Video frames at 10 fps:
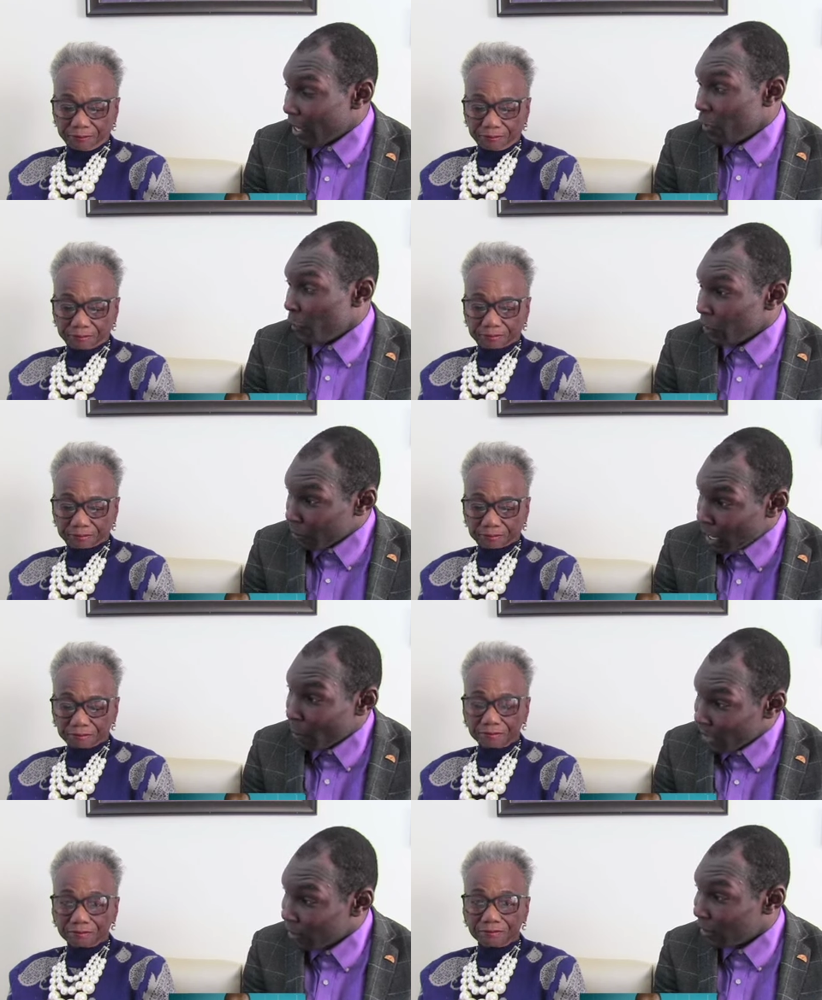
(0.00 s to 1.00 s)
Speaker 1: that noise from
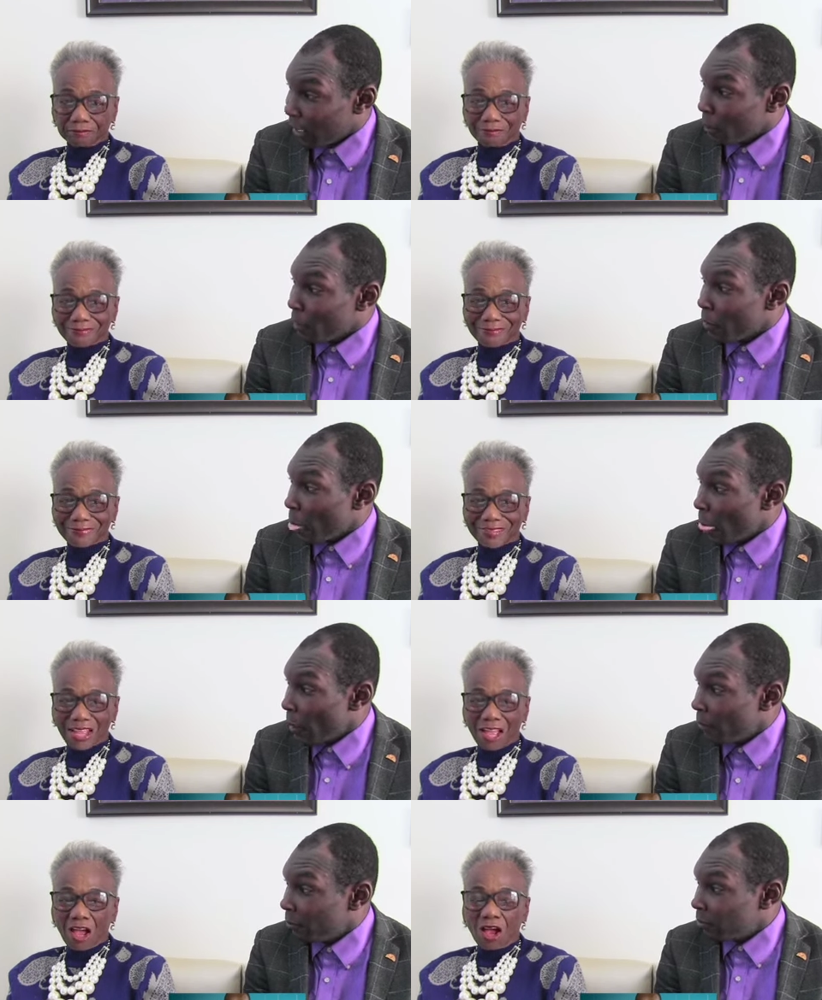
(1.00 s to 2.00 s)
coming into the neighborhood?
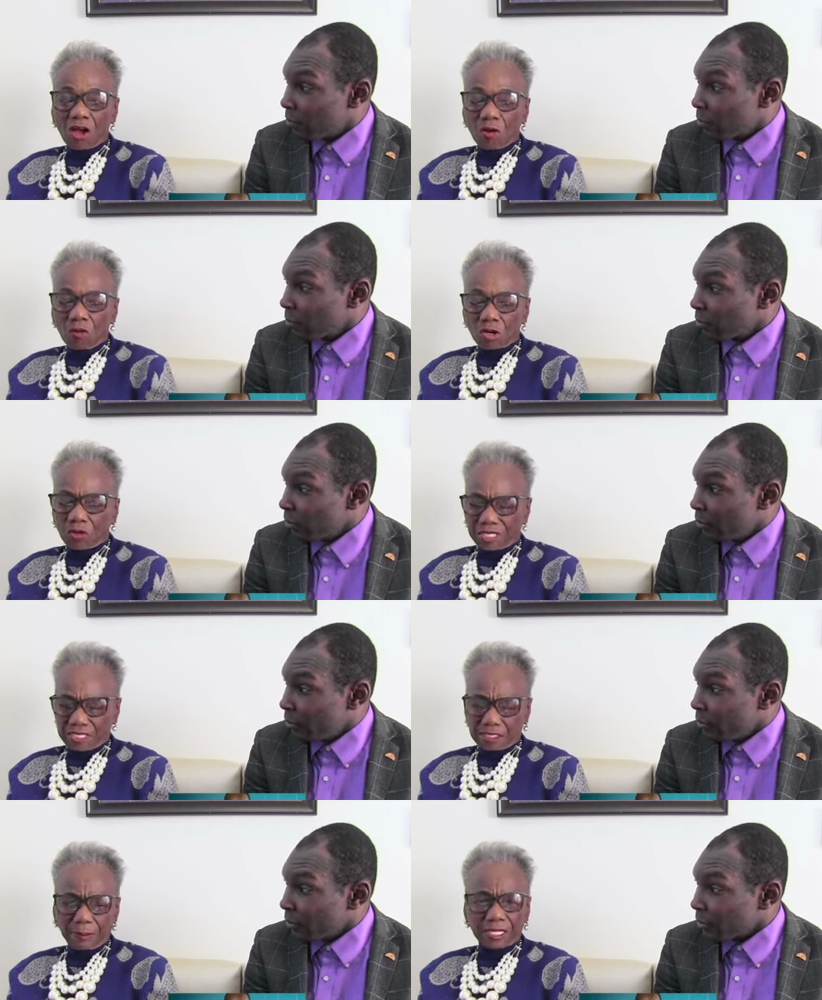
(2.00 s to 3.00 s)
Speaker 2: Well,
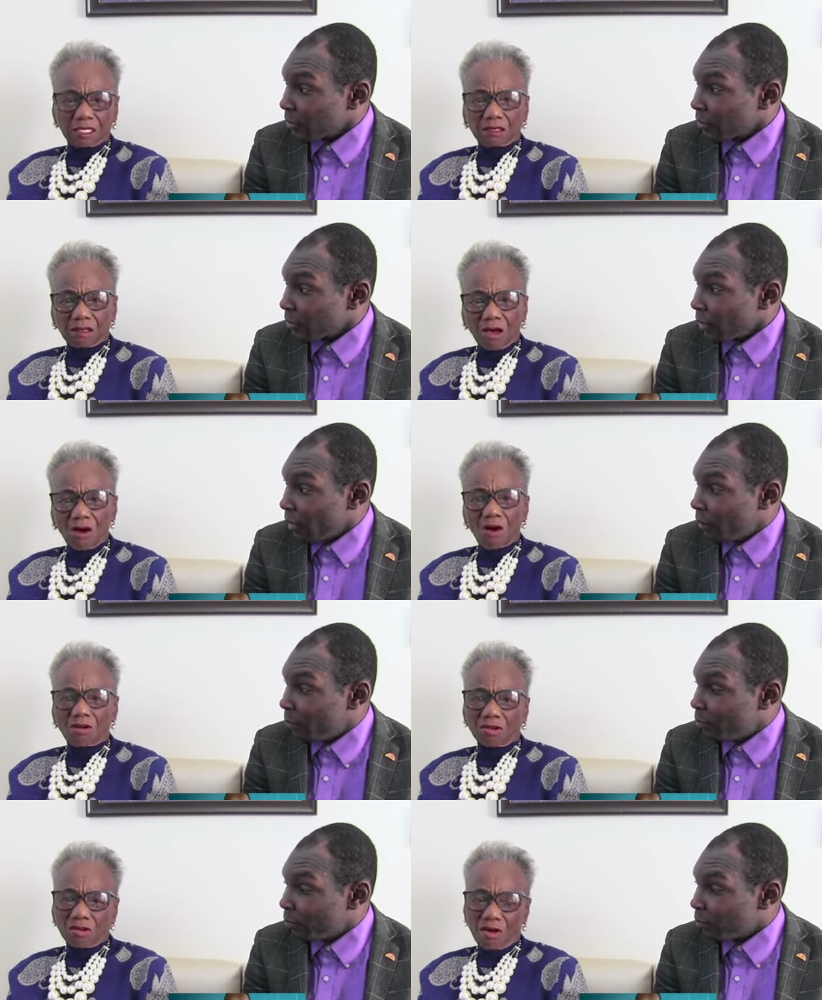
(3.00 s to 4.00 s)
Quintin, it's been a
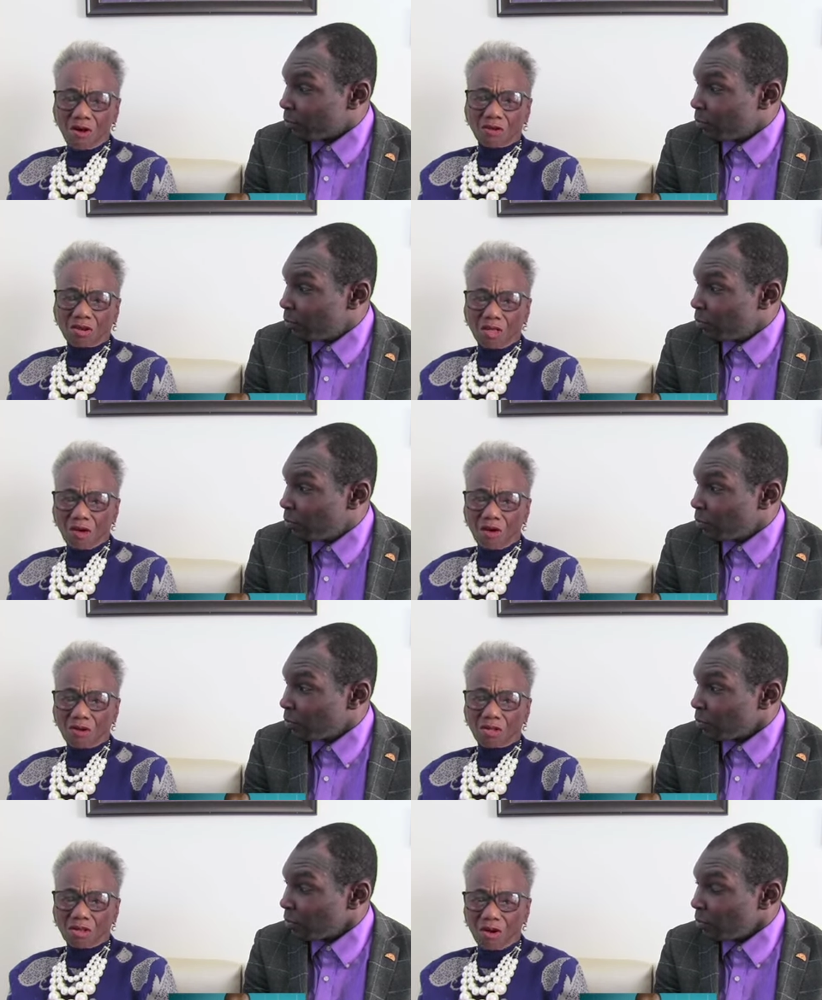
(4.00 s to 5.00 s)
long, long,
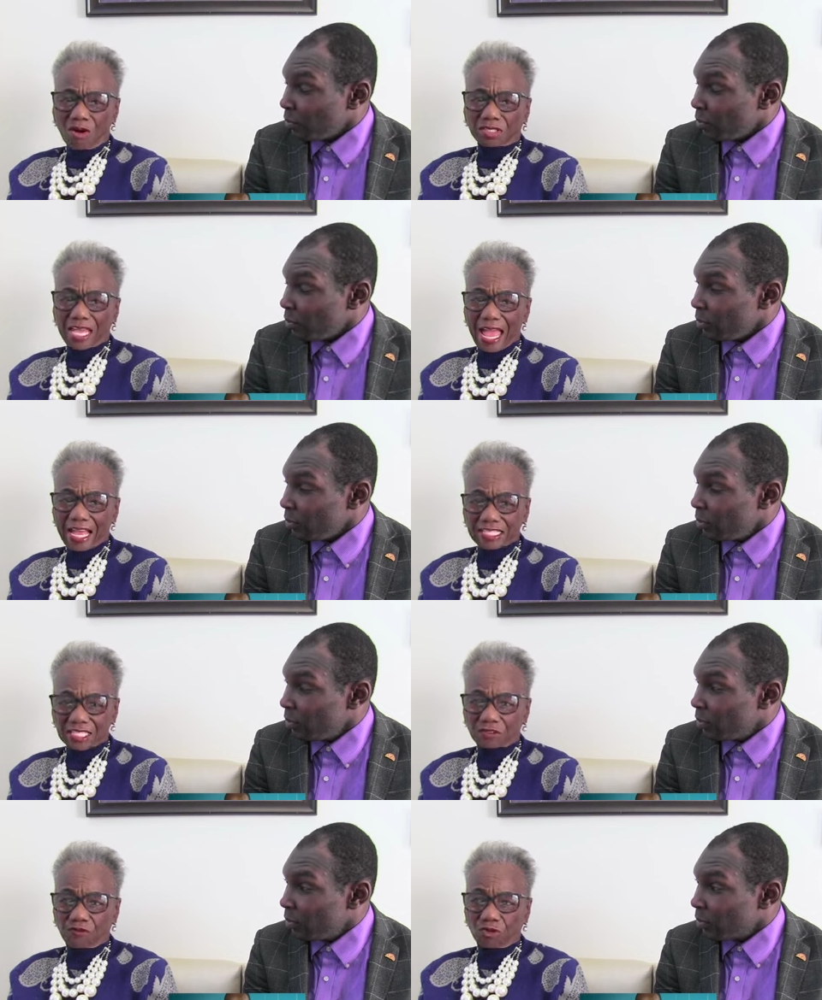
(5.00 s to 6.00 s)
long, long
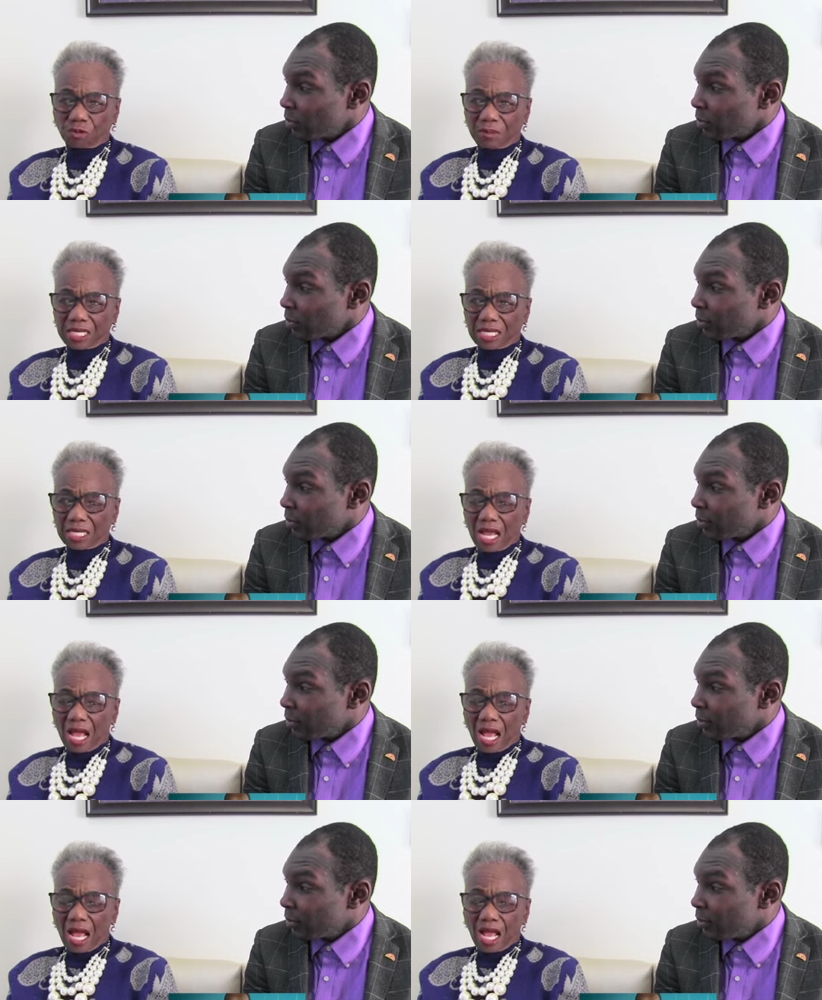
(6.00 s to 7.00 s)
task for me,
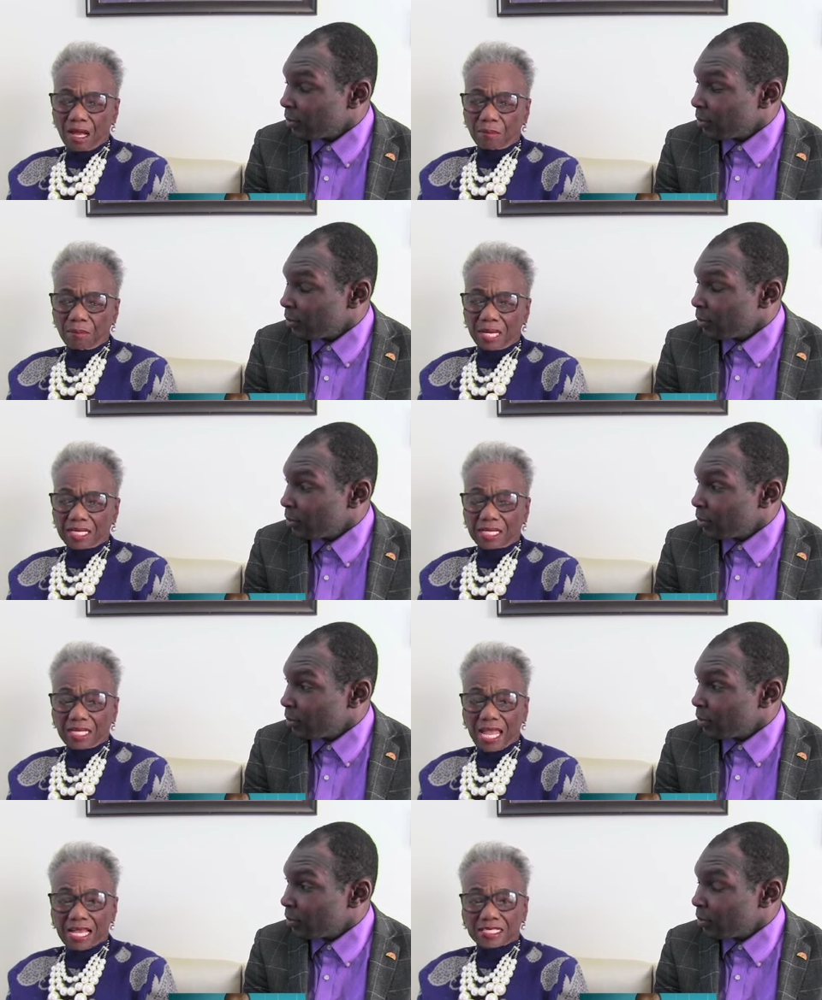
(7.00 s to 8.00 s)
um, but
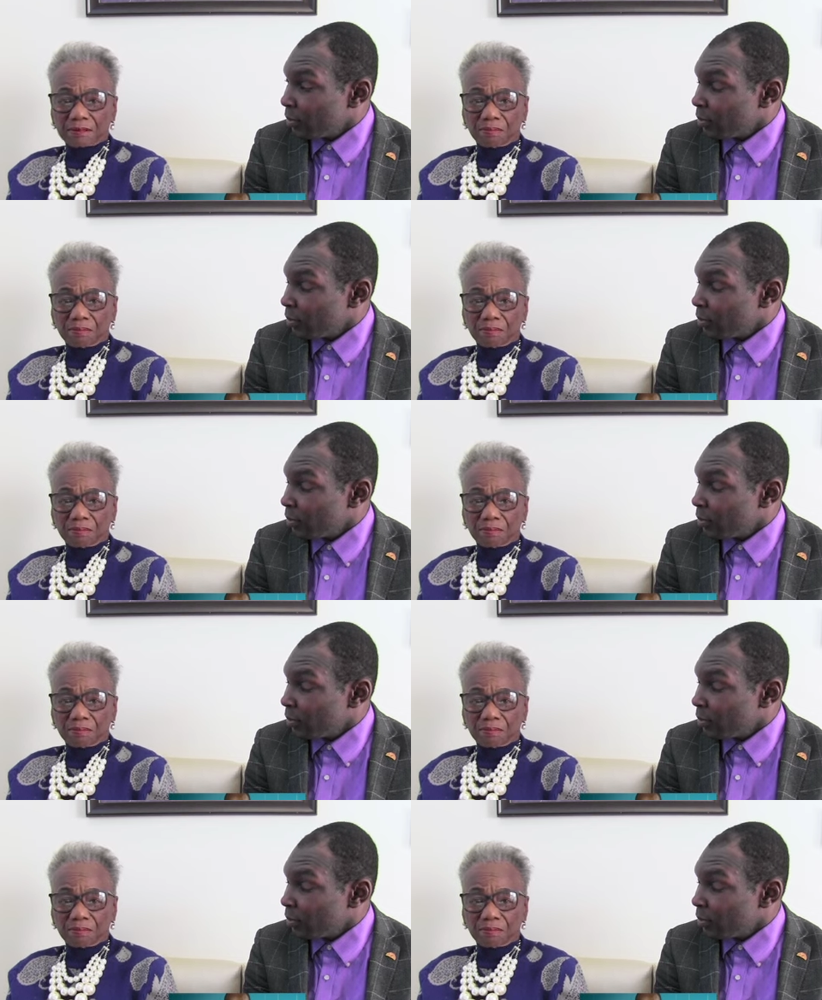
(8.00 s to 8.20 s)
it has